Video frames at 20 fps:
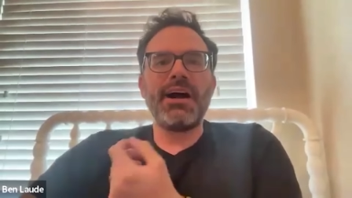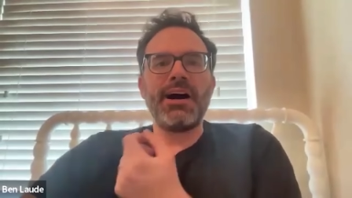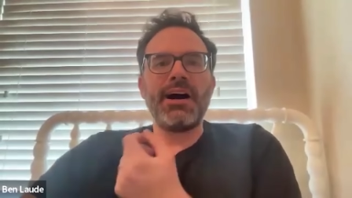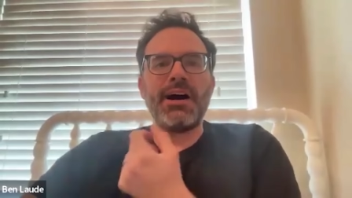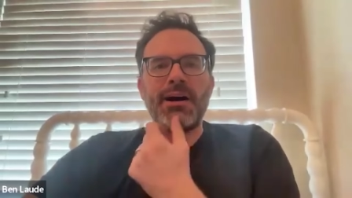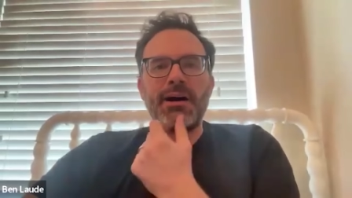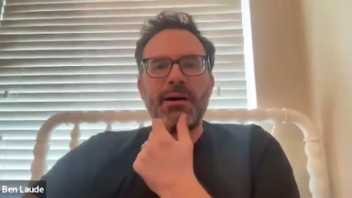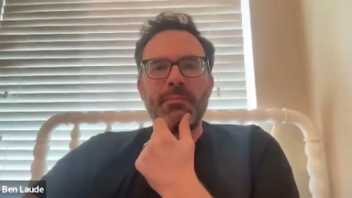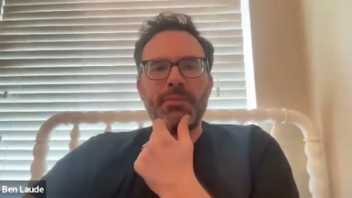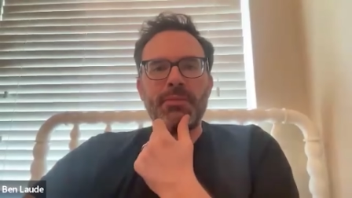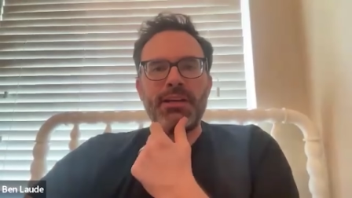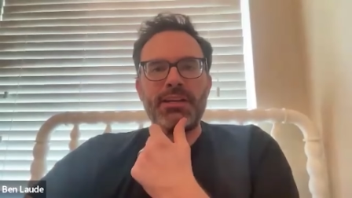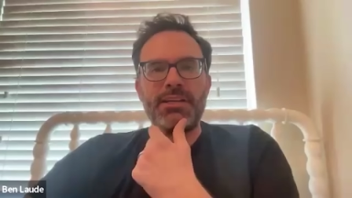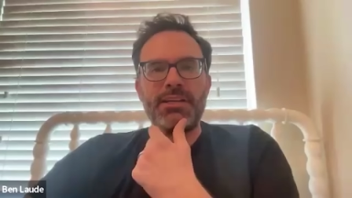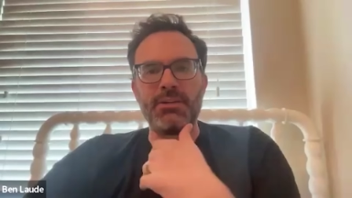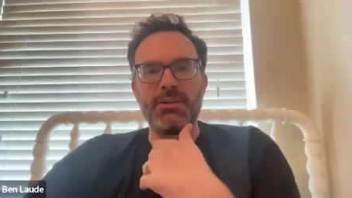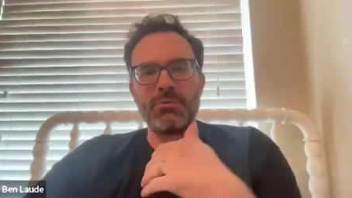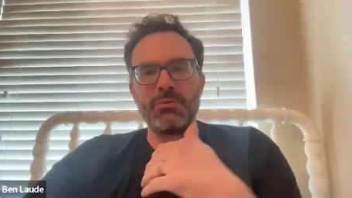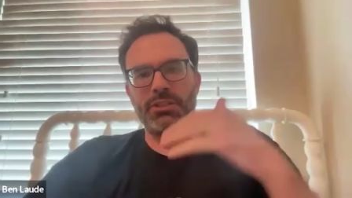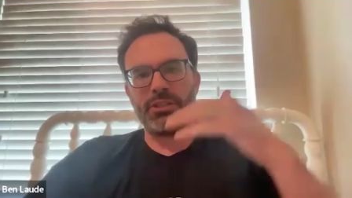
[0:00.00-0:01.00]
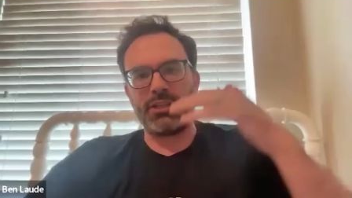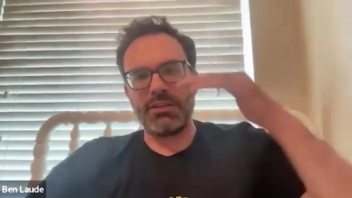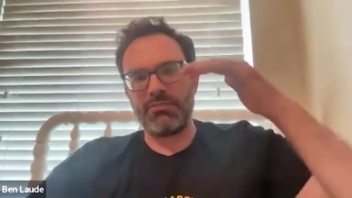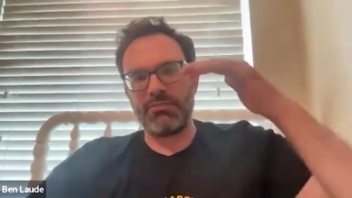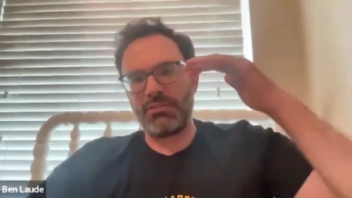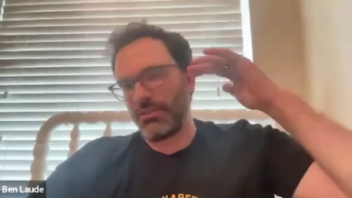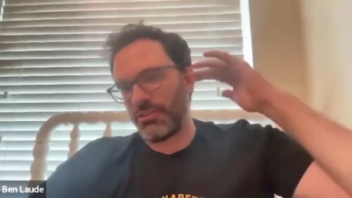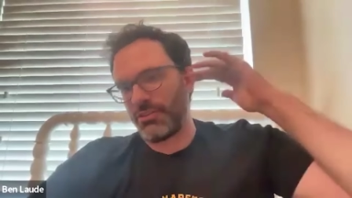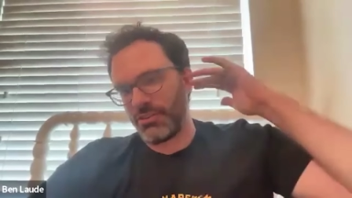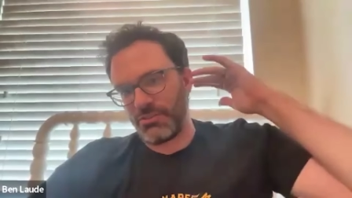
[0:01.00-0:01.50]
And he would
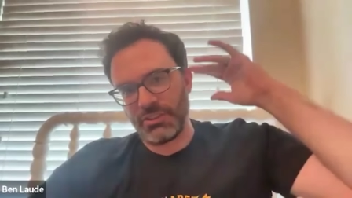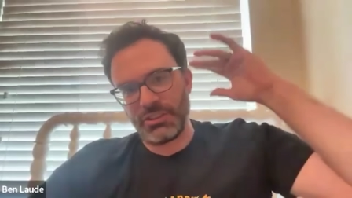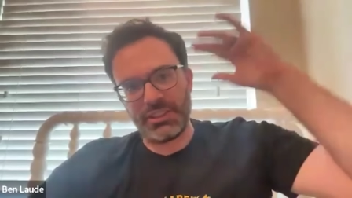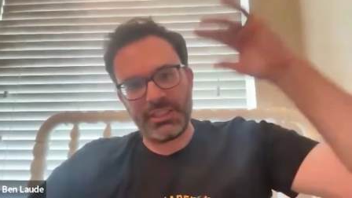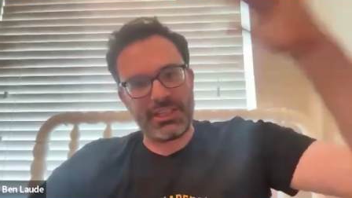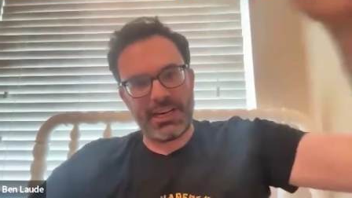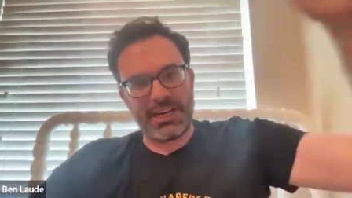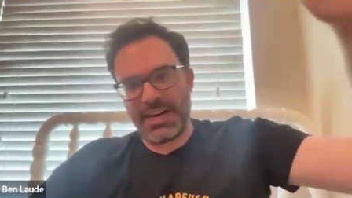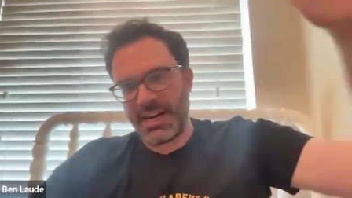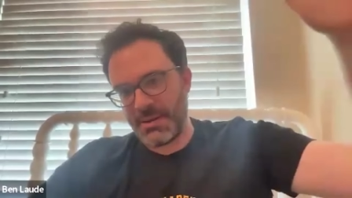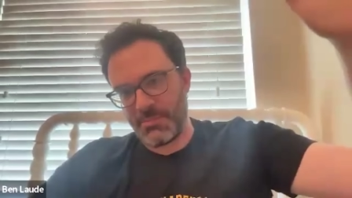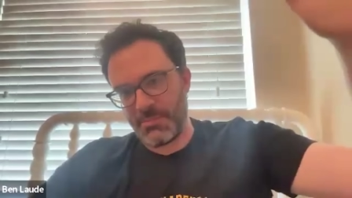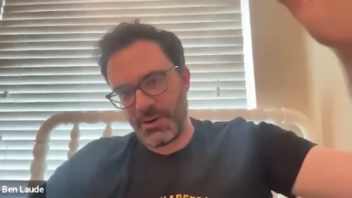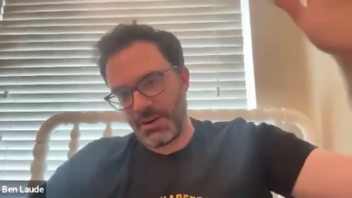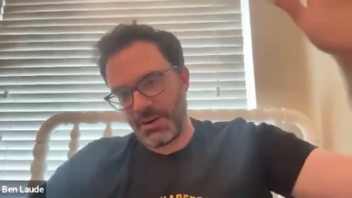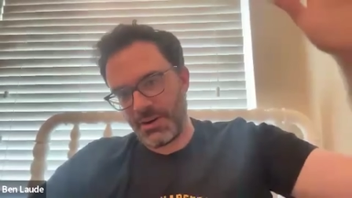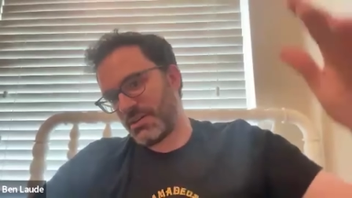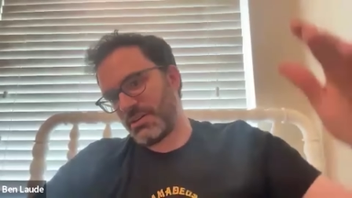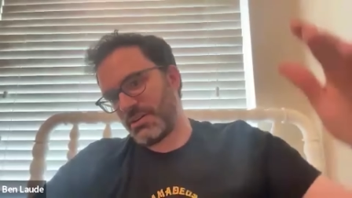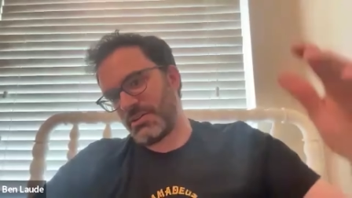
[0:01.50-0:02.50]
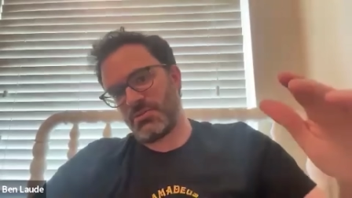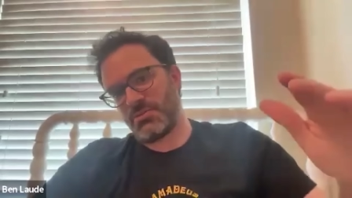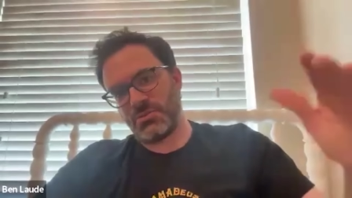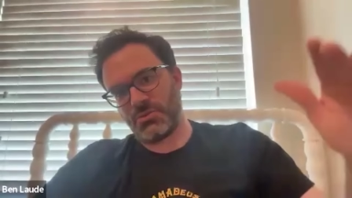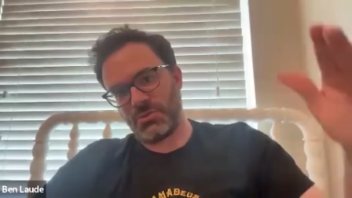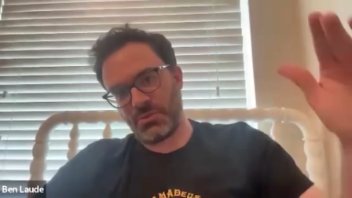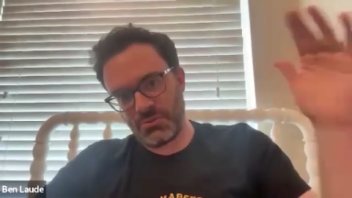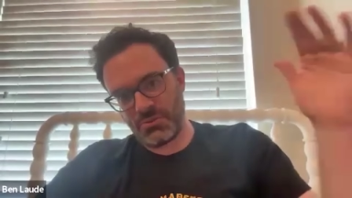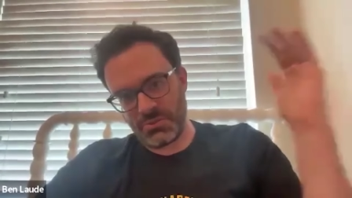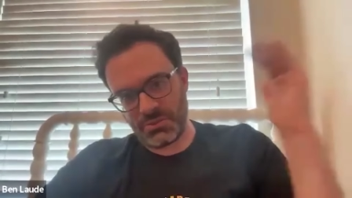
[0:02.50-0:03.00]
give either really high marks
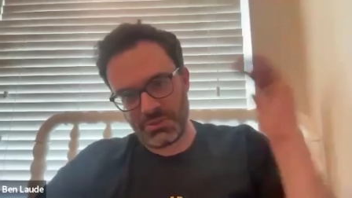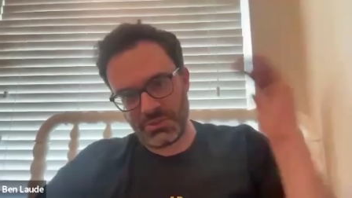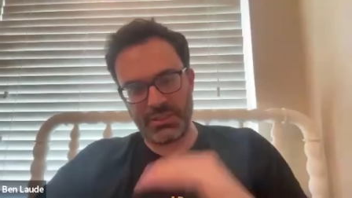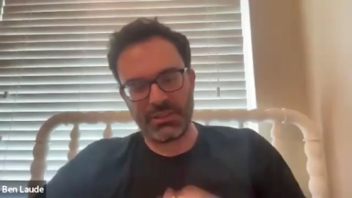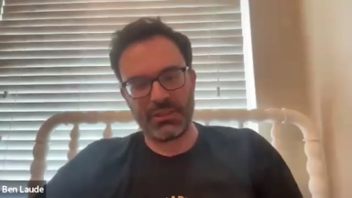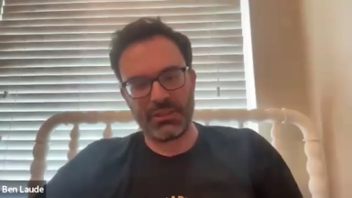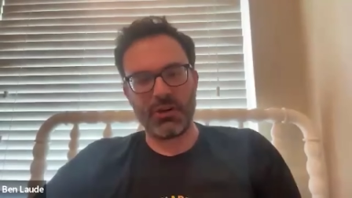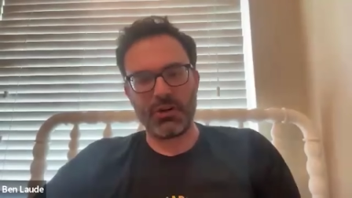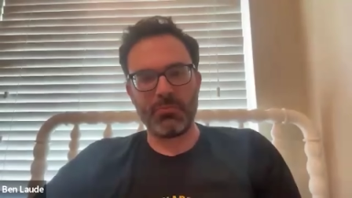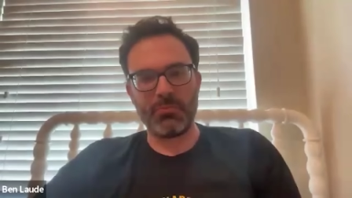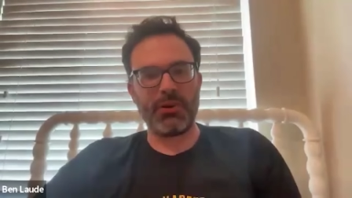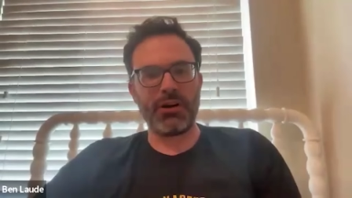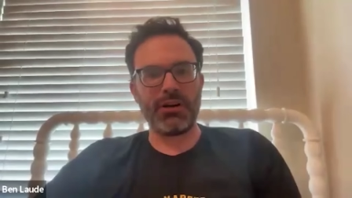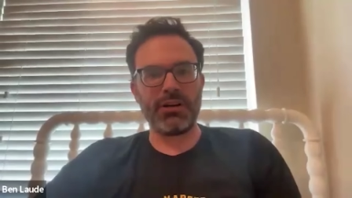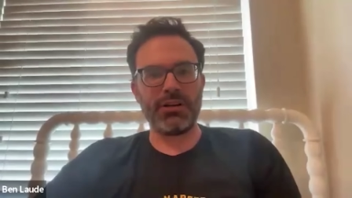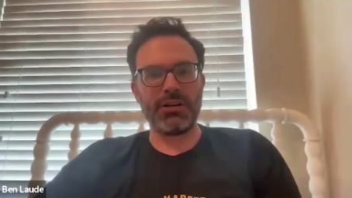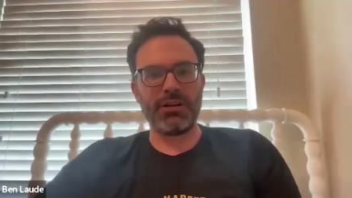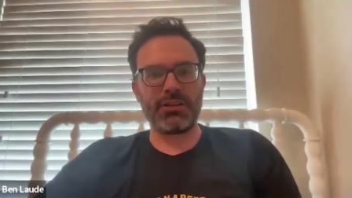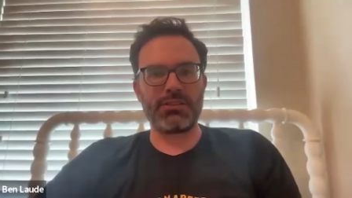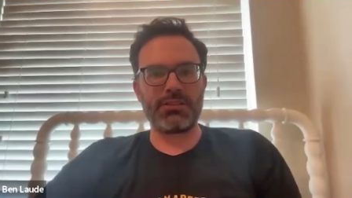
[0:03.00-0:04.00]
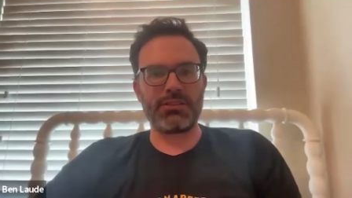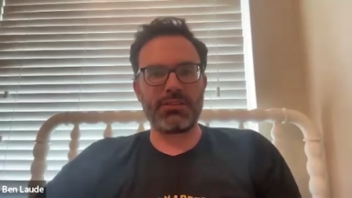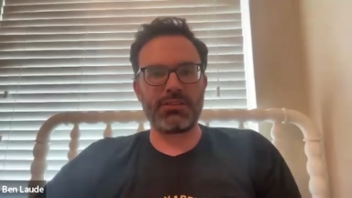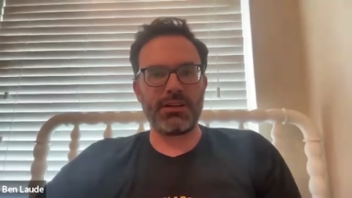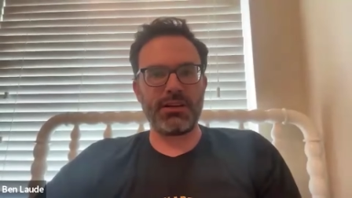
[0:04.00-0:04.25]
or really low marks.